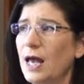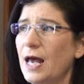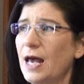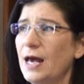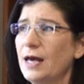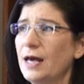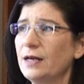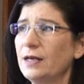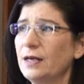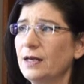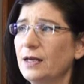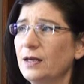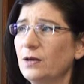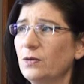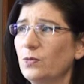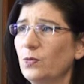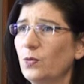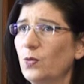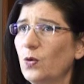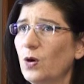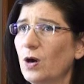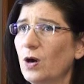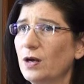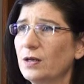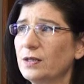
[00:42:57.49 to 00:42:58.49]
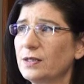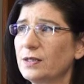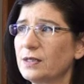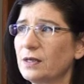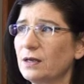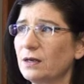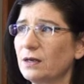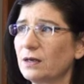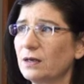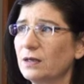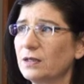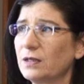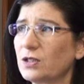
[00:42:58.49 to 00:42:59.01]
And
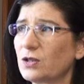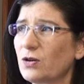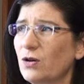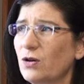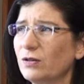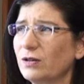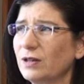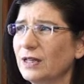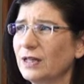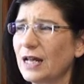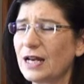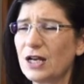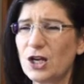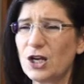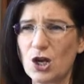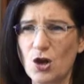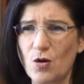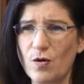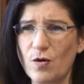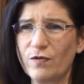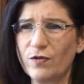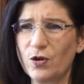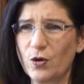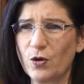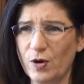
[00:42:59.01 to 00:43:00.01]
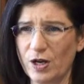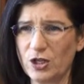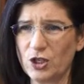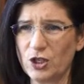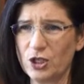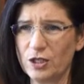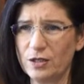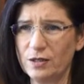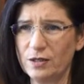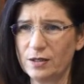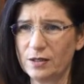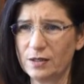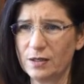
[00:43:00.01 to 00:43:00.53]
it's called Letting Go of
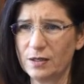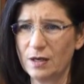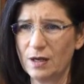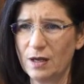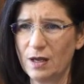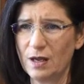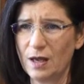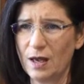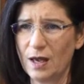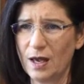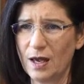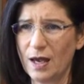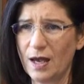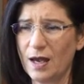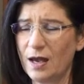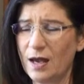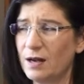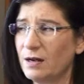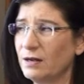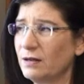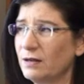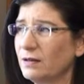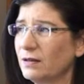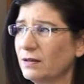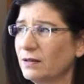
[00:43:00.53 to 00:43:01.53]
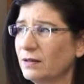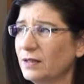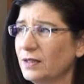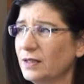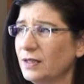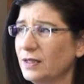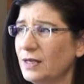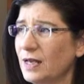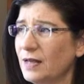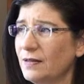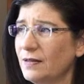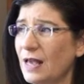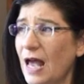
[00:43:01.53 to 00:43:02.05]
Grudges. And
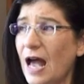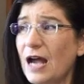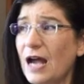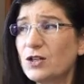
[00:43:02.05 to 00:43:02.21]
the